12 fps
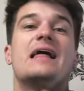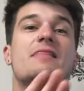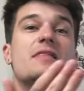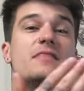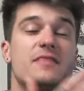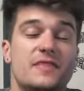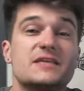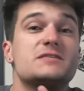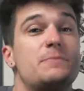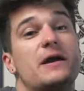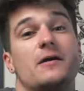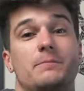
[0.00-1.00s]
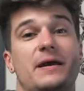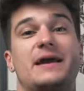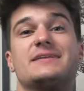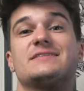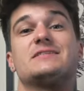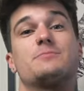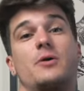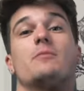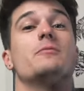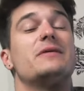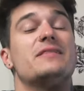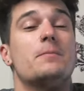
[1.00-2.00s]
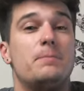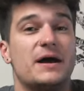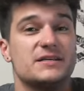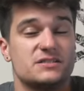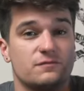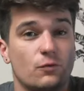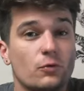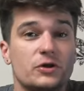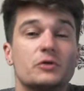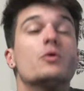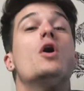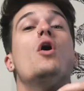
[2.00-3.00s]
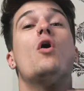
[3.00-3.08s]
then this pair of pants is probably the best for you.